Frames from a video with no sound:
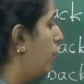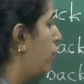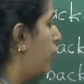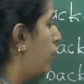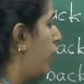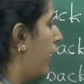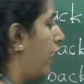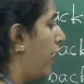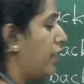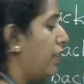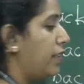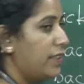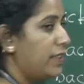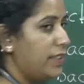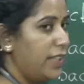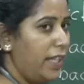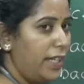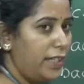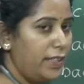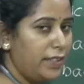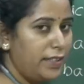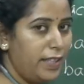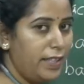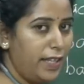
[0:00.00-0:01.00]
You can
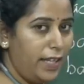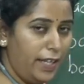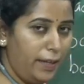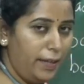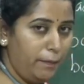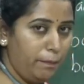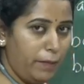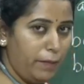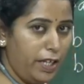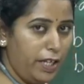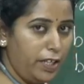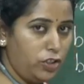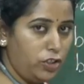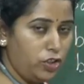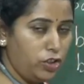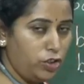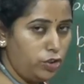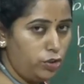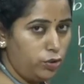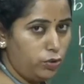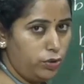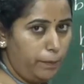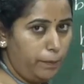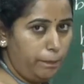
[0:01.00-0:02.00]
set the
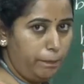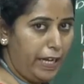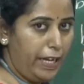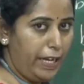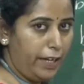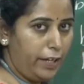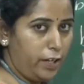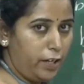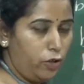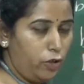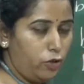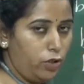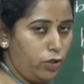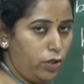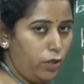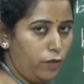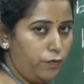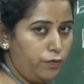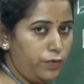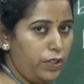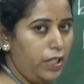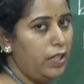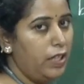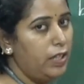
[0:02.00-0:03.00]
image to the
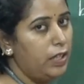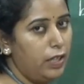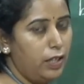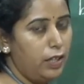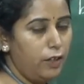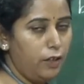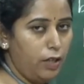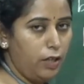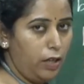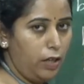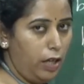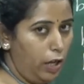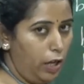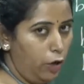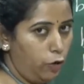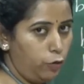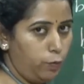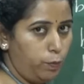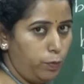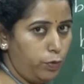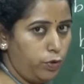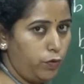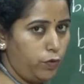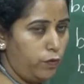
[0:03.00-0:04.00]
background of the
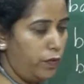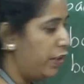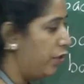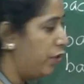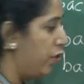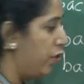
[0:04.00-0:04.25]
output